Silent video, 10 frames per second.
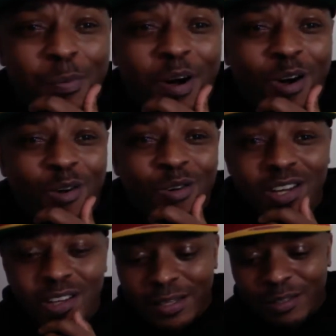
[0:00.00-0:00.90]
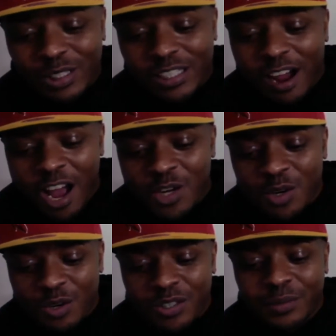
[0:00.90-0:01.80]
Bowl. What y'all
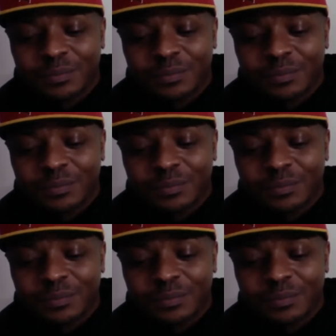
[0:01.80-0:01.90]
doing?